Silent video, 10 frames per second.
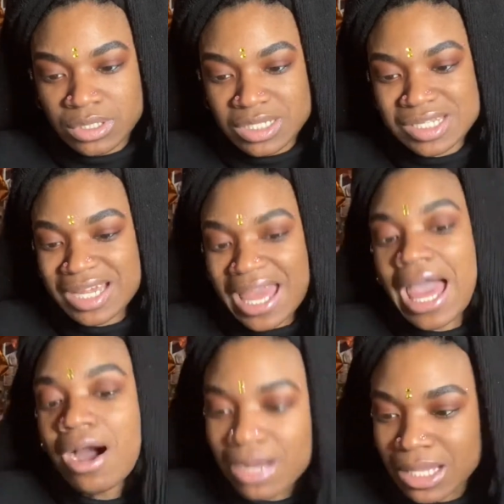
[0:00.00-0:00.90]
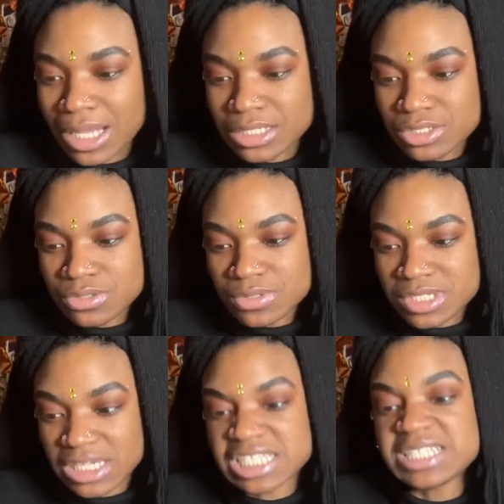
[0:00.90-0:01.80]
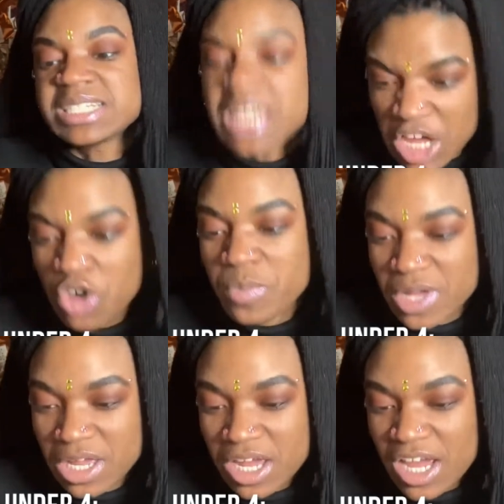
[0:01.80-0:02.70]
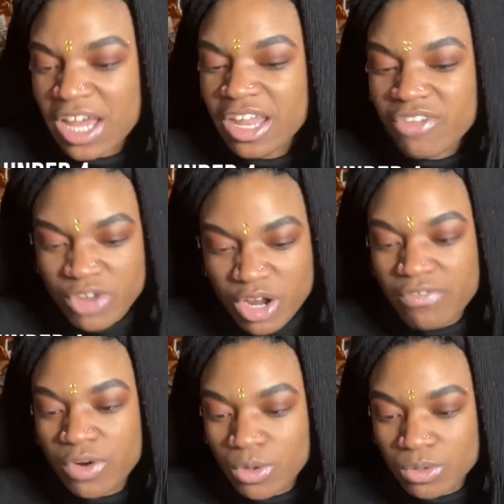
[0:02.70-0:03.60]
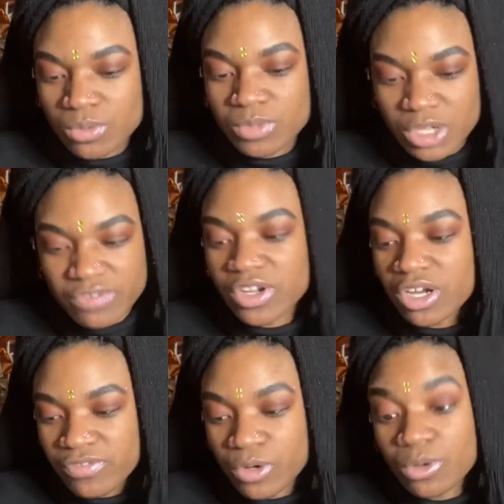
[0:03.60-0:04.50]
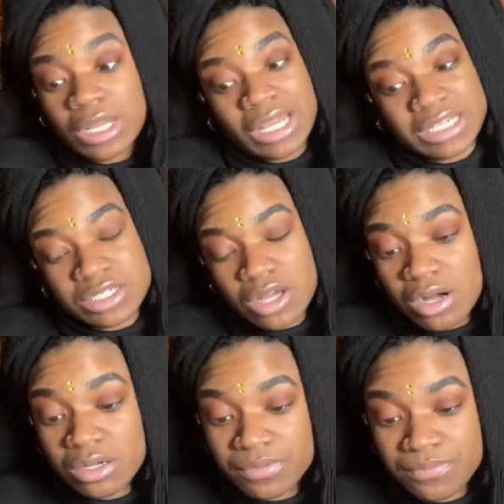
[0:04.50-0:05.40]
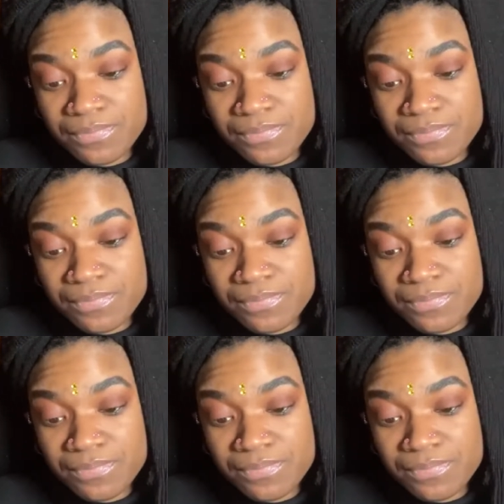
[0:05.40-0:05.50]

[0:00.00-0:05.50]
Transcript: It's like how they like to do it. It's like, tell me. They're very vocal. They're very vocal. They like to talk.